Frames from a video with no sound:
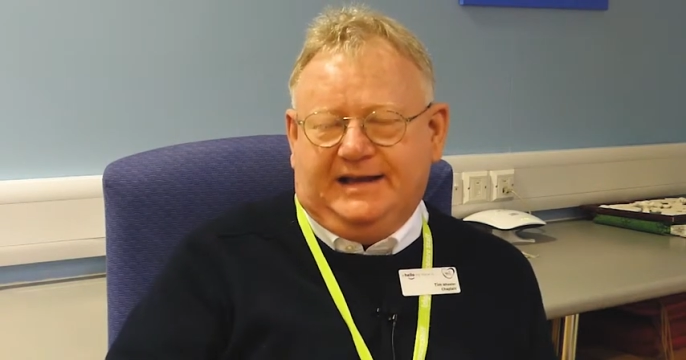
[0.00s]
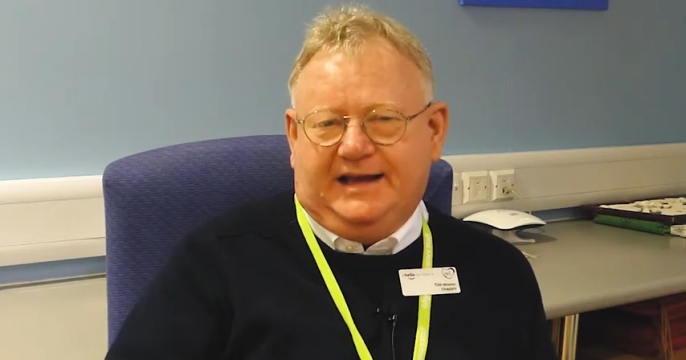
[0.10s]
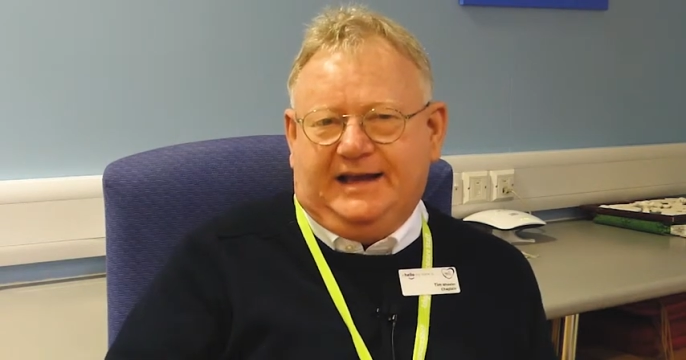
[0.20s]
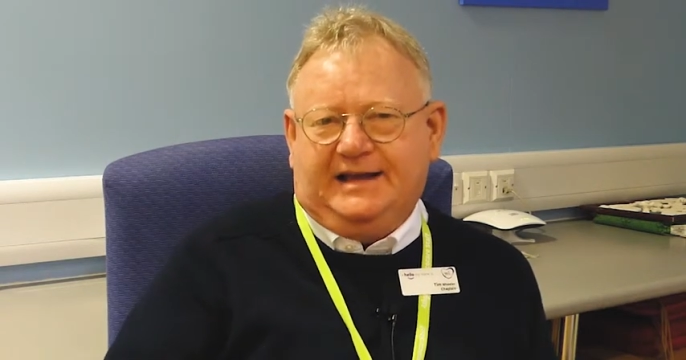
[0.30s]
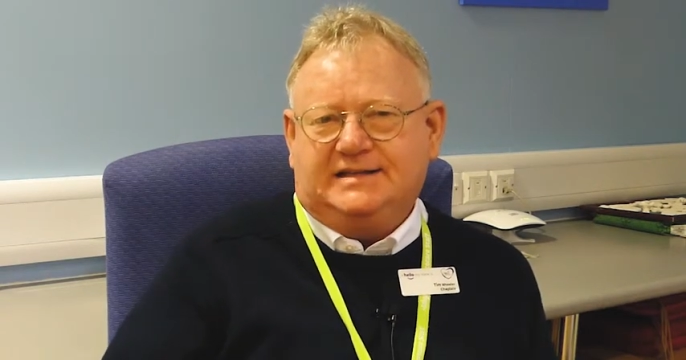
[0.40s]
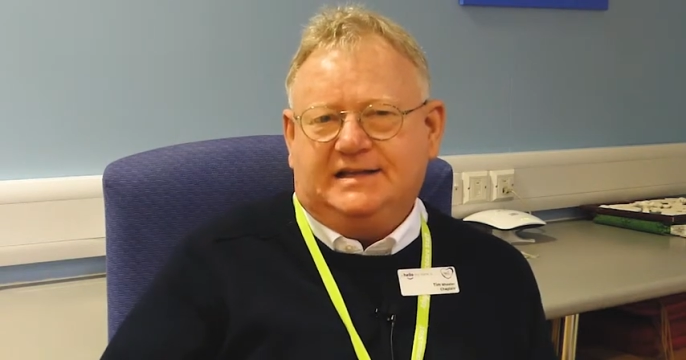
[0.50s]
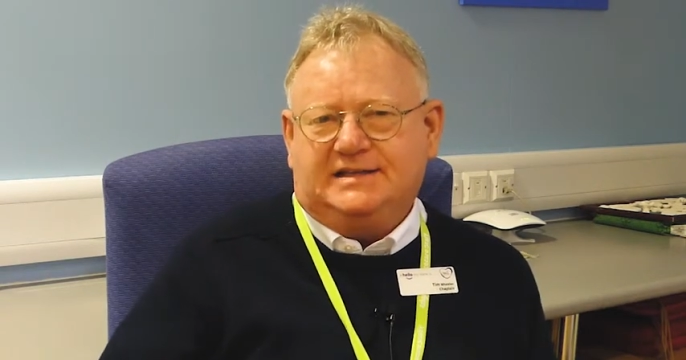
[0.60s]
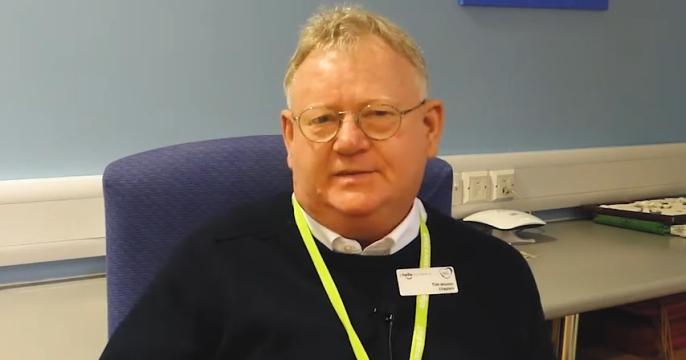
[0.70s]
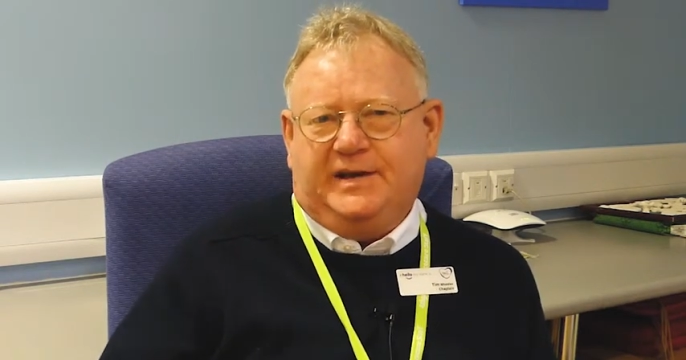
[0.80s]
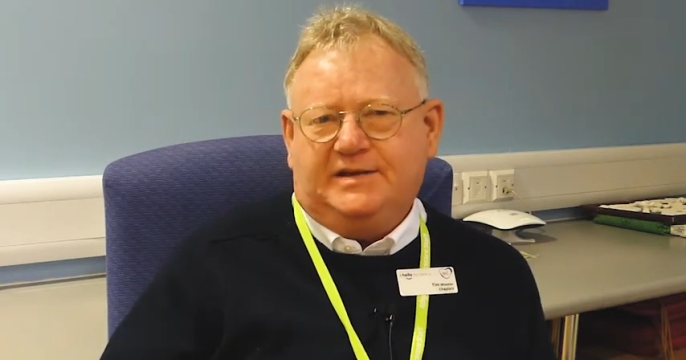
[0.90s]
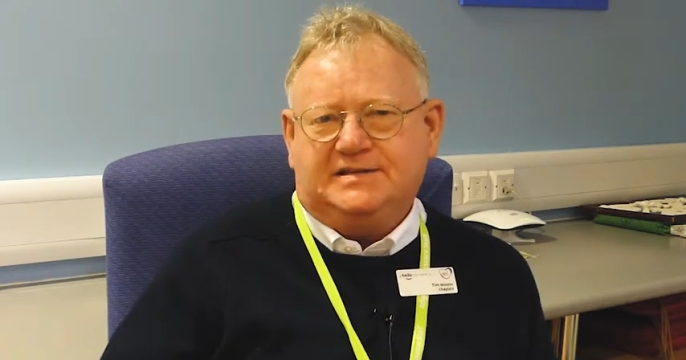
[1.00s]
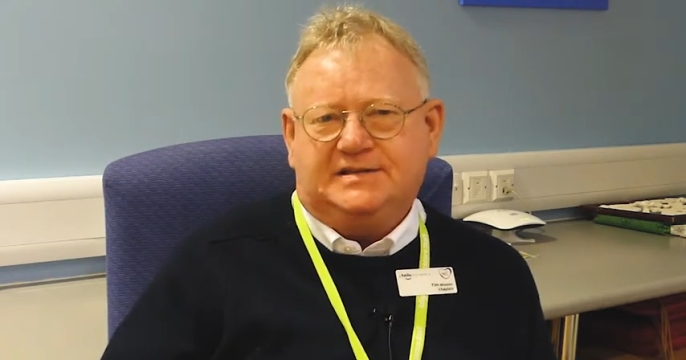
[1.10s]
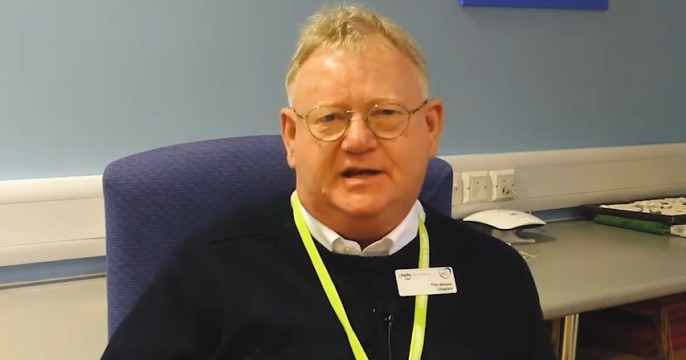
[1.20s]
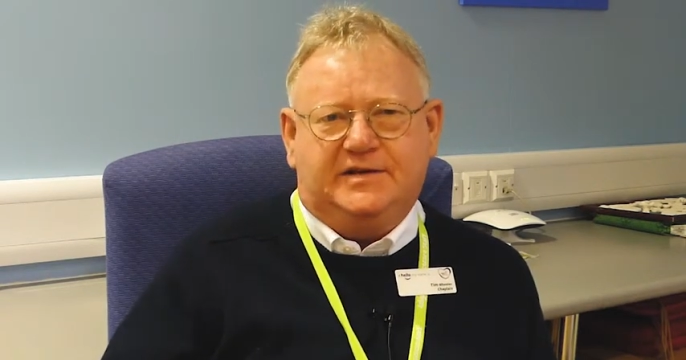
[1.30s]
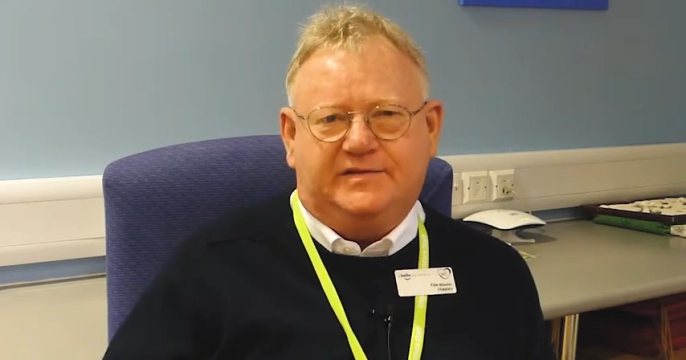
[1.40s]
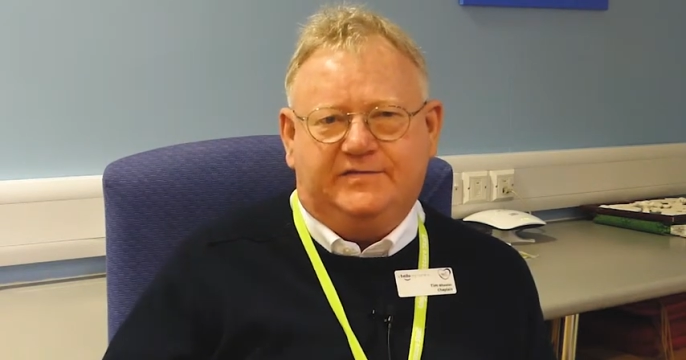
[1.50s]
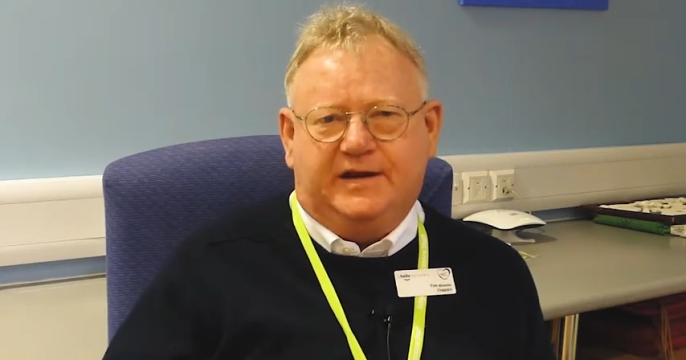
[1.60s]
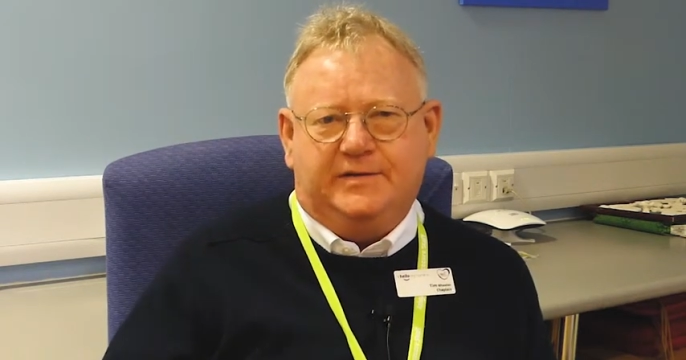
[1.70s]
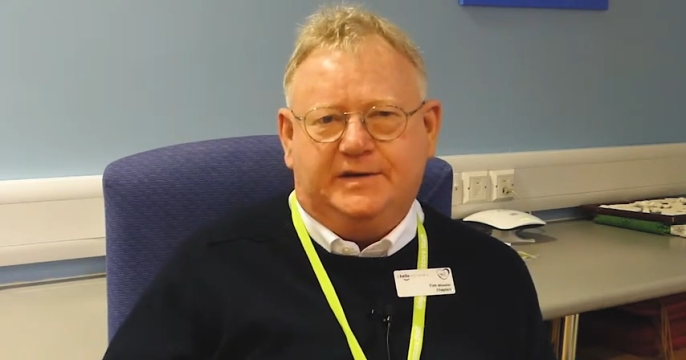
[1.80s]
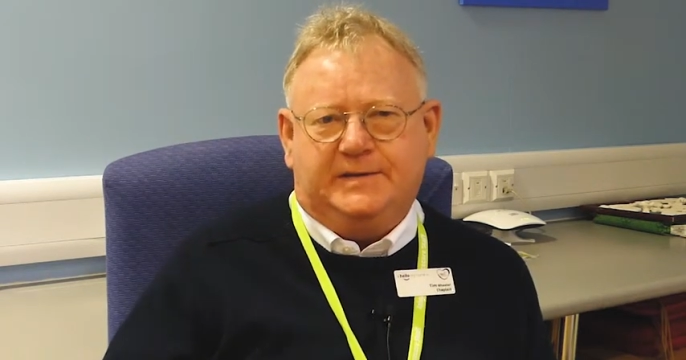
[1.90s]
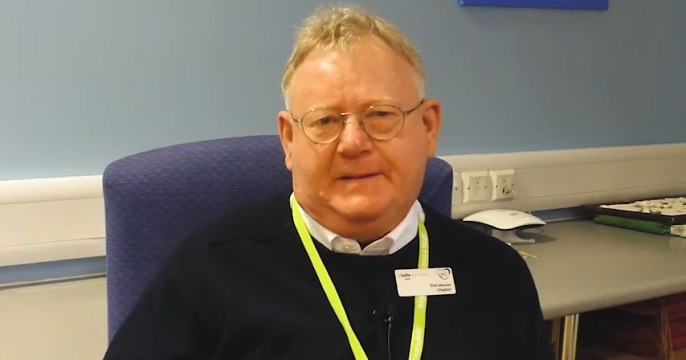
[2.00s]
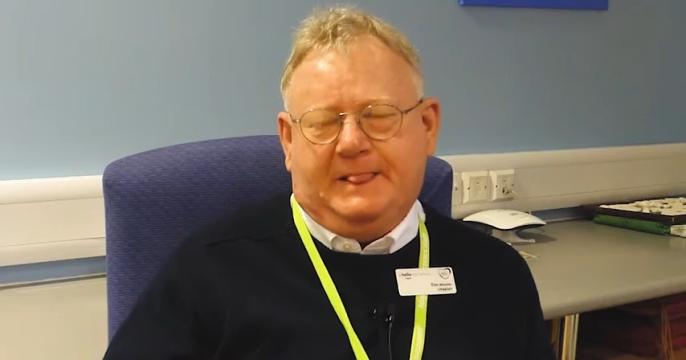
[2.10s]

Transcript: and it's about staff development.